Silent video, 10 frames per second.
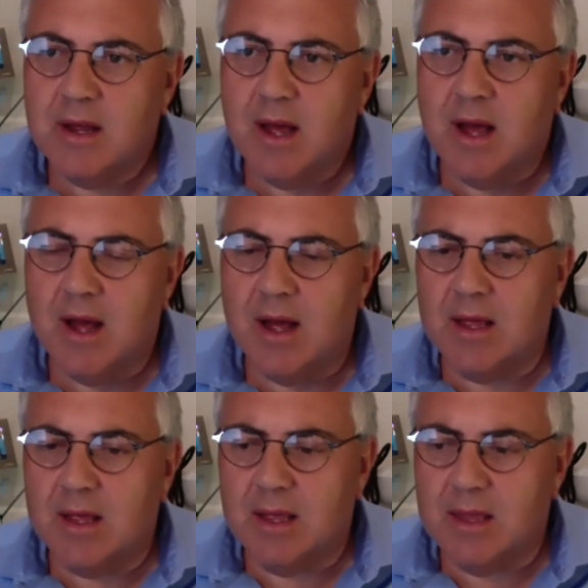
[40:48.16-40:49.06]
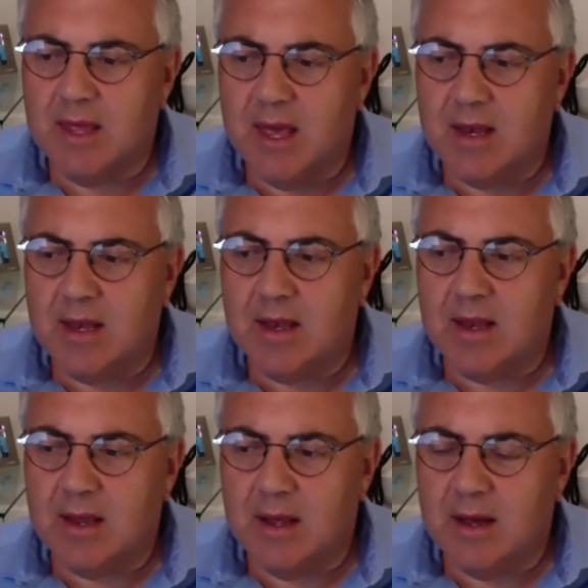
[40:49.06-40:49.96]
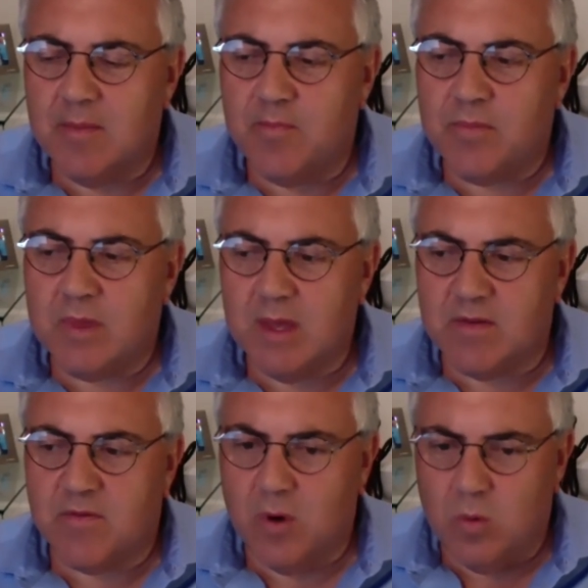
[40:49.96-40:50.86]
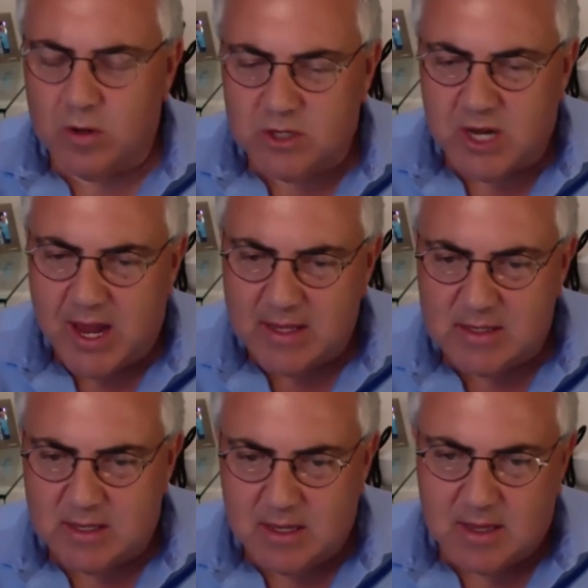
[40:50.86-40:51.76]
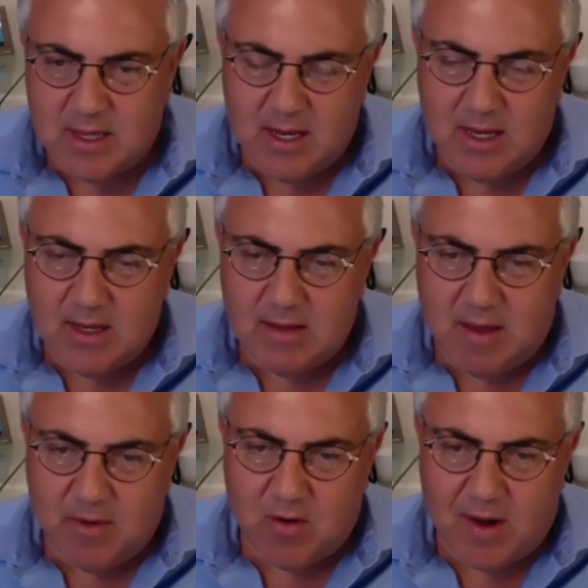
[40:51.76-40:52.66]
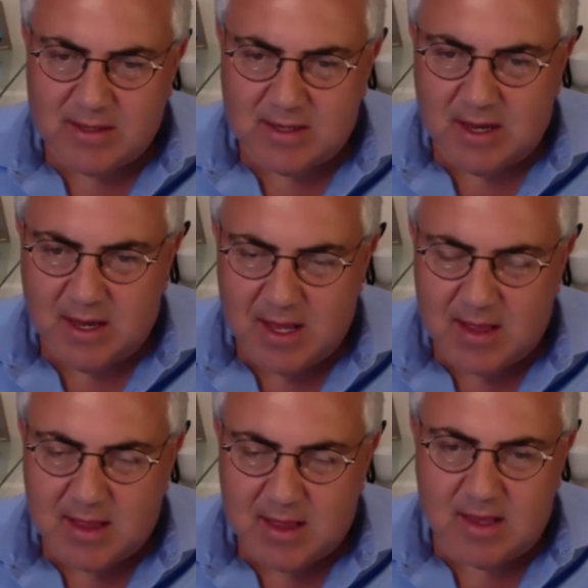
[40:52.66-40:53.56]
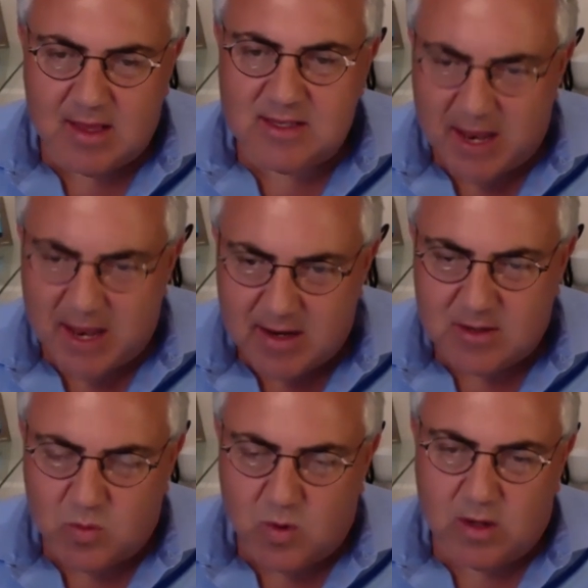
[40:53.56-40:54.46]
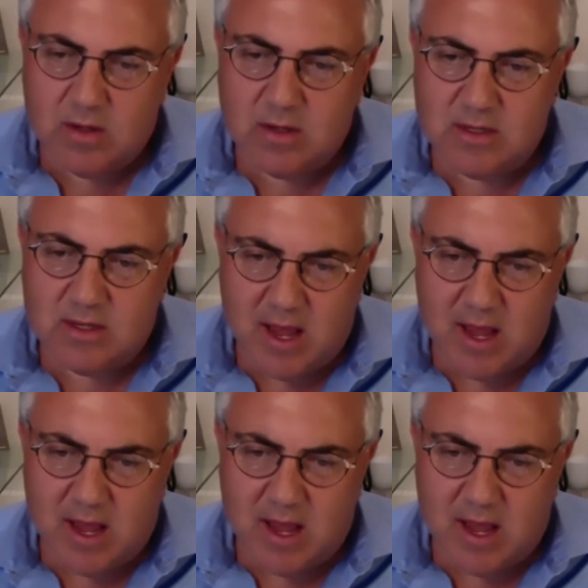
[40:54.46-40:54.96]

uh, then um, there's a very real chance that the Democrats can get the Senate as well as the